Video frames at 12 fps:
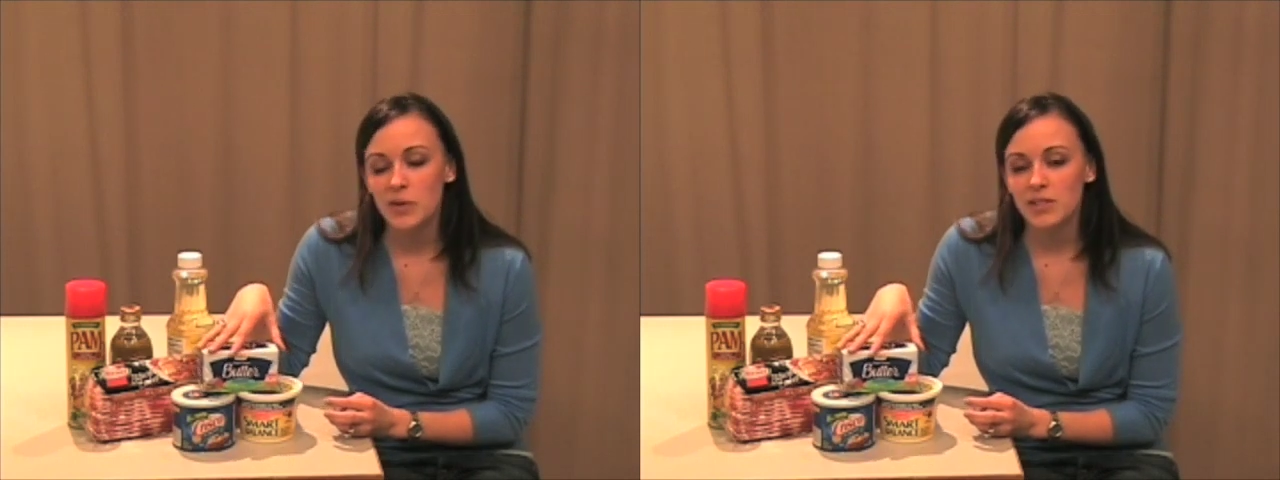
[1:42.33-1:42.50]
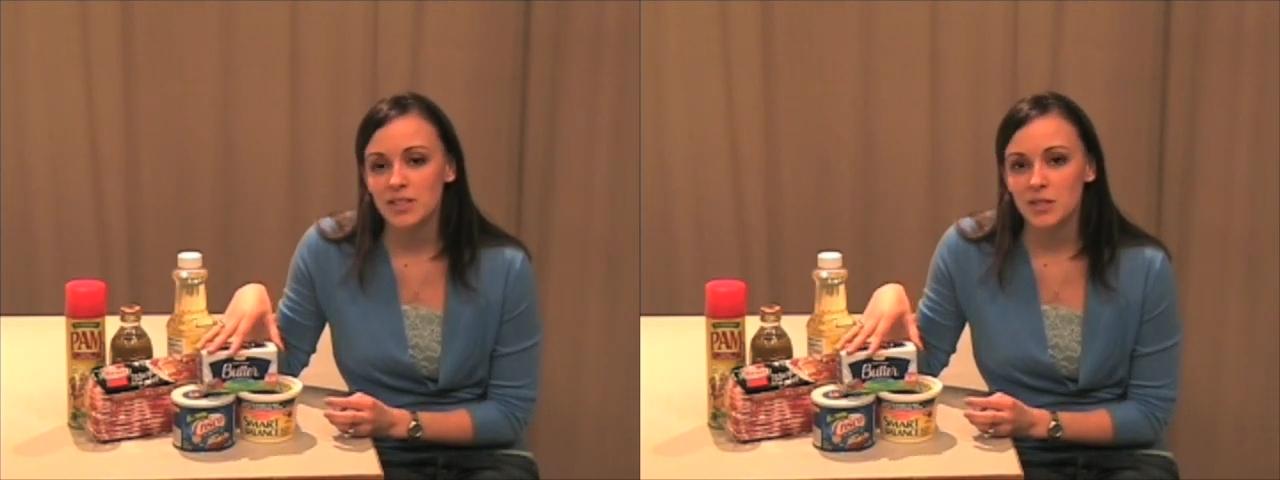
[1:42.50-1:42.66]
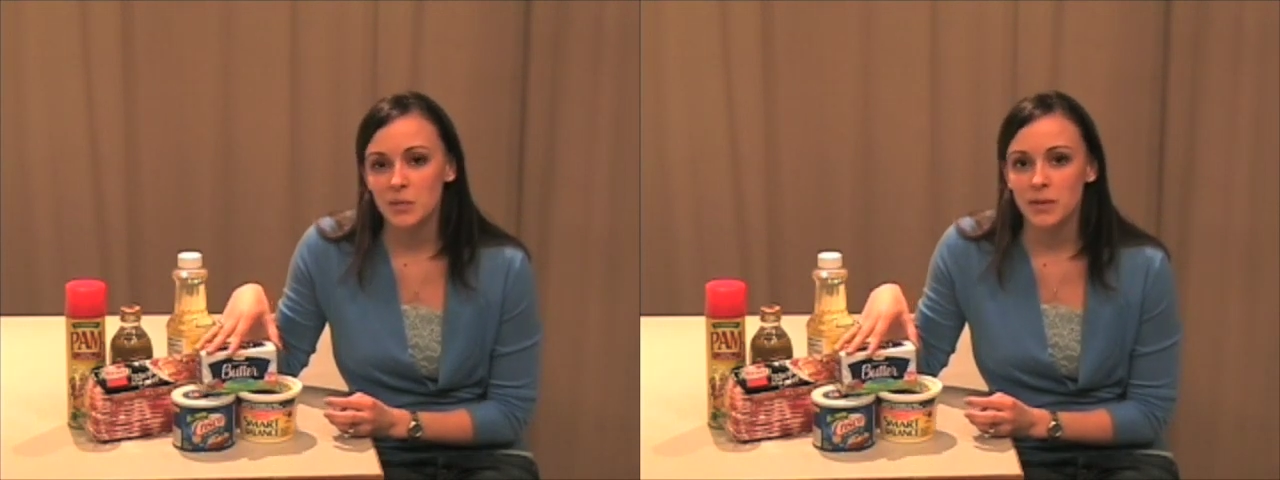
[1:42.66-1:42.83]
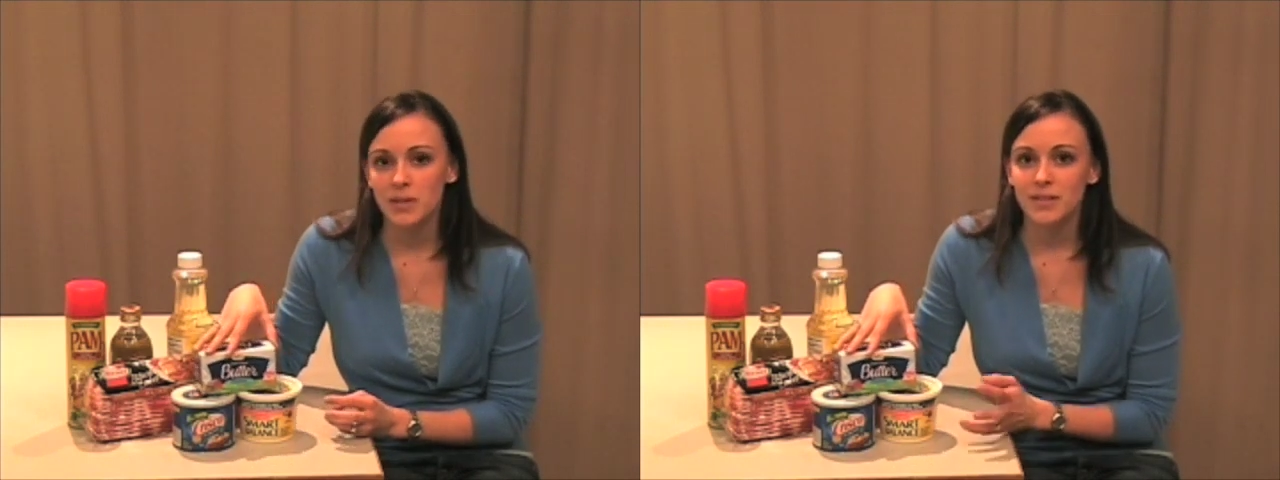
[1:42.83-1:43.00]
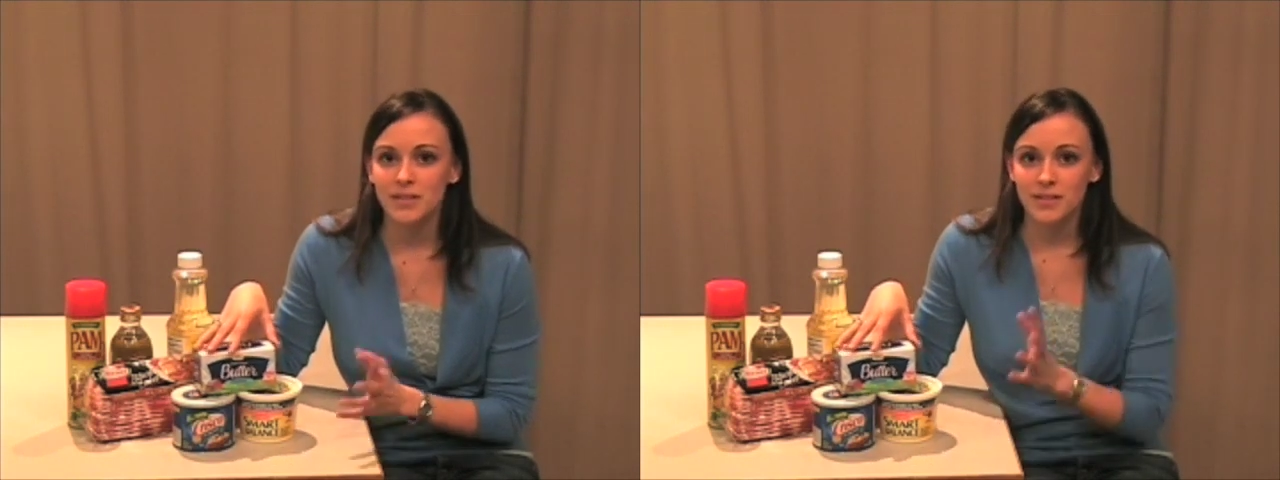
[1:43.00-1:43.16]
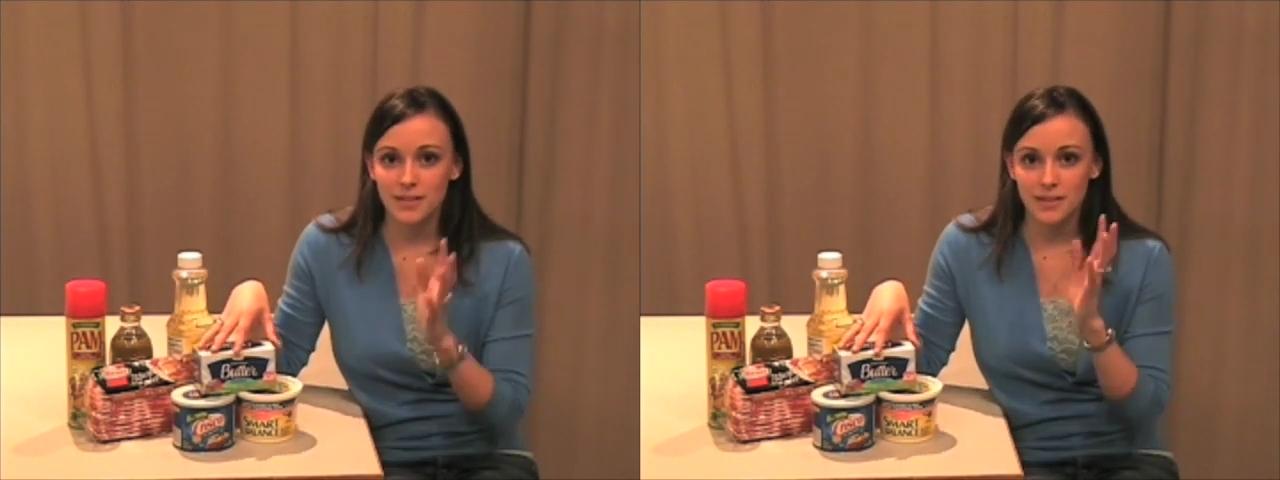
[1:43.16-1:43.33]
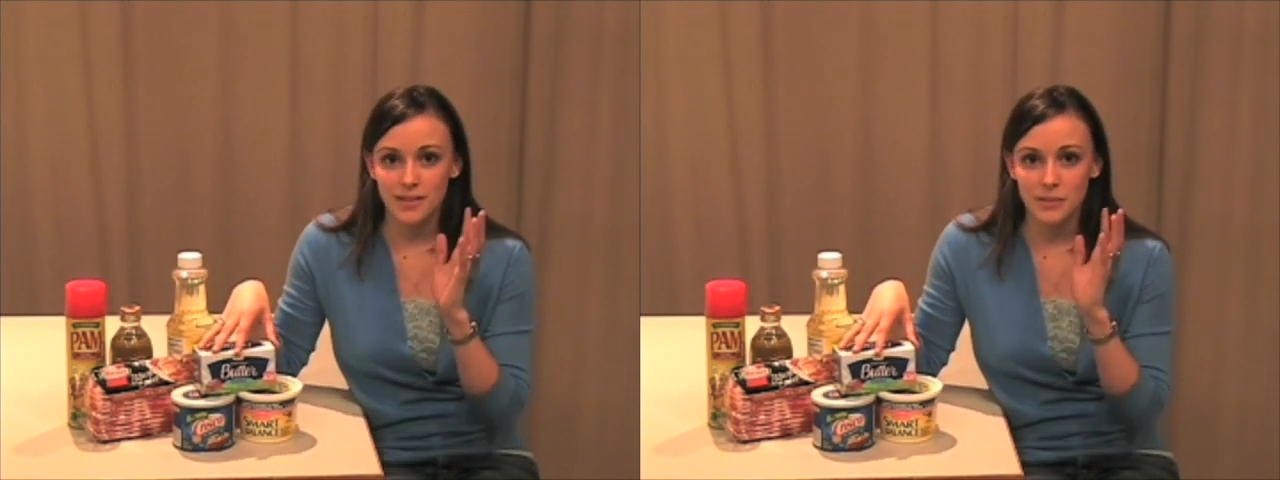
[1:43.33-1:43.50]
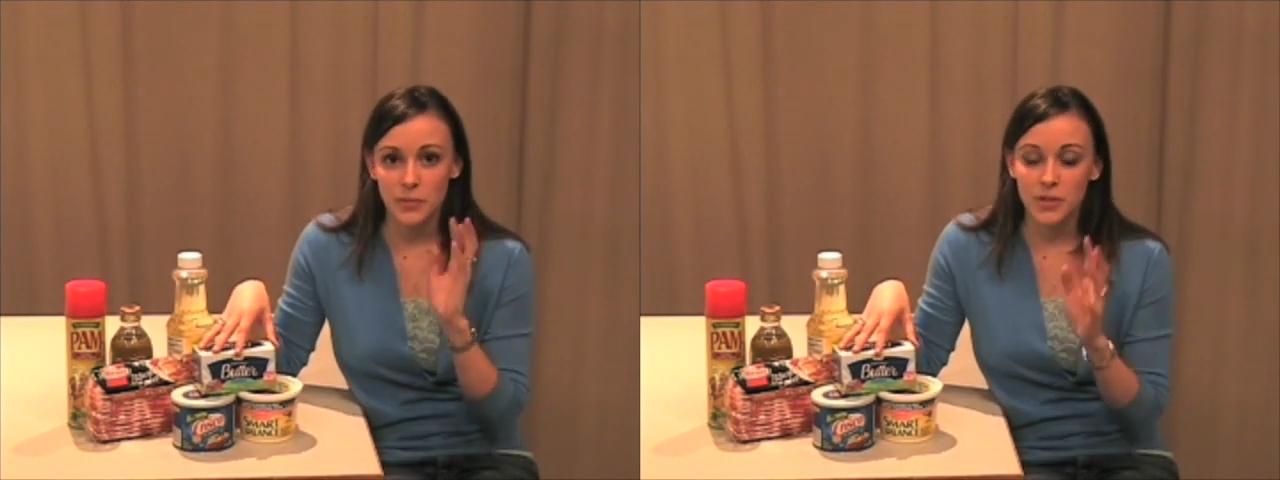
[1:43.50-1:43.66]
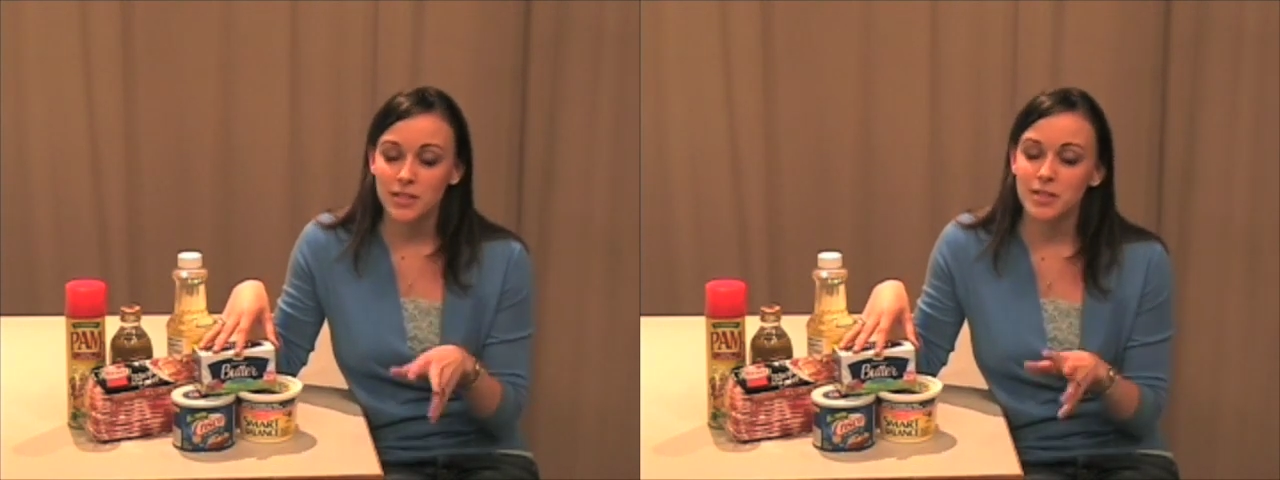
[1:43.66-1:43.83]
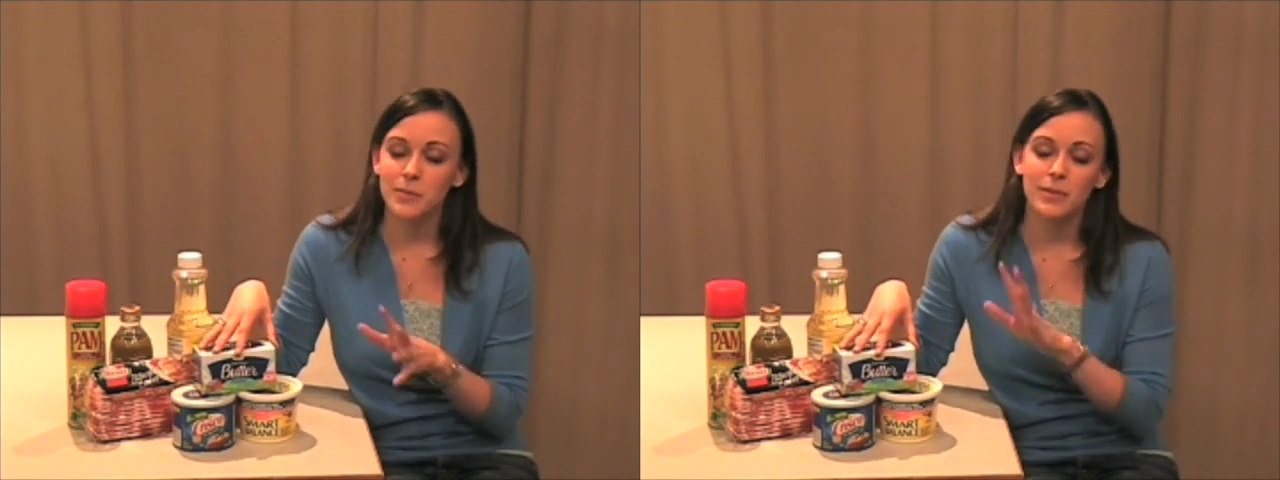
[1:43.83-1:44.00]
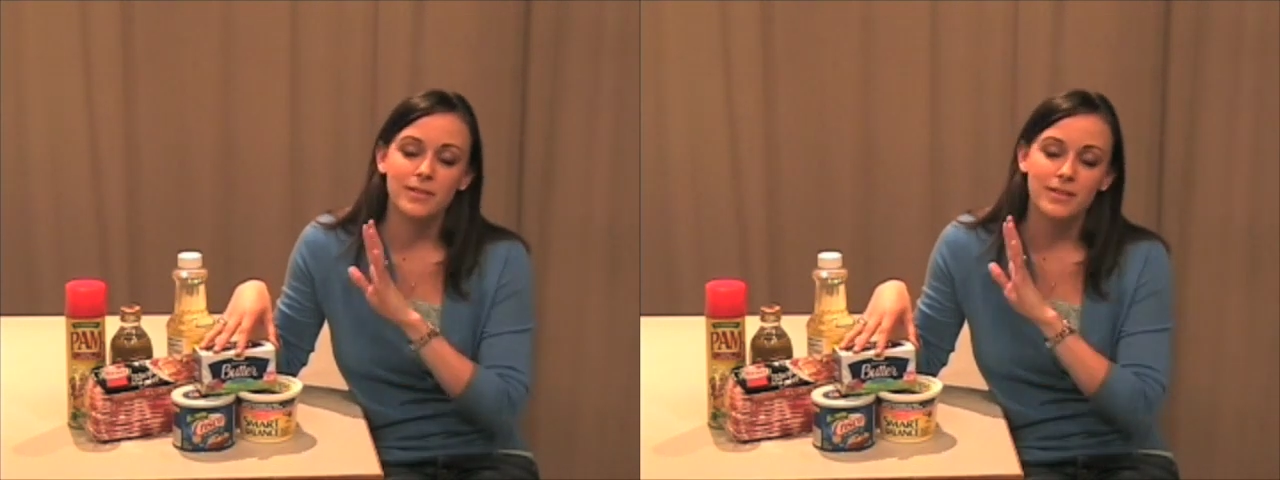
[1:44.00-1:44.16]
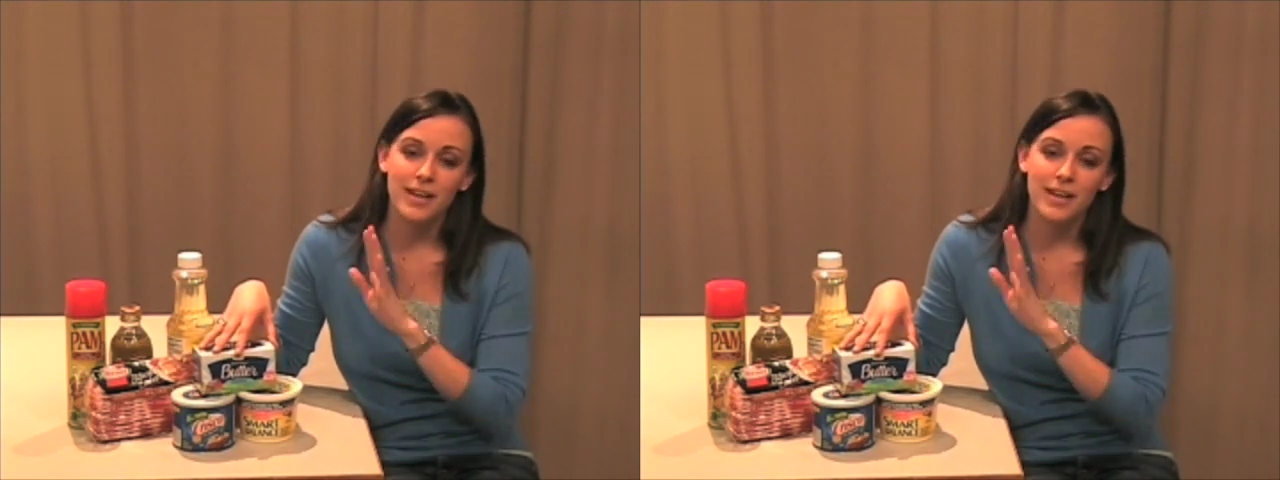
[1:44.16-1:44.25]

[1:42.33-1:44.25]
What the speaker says: participants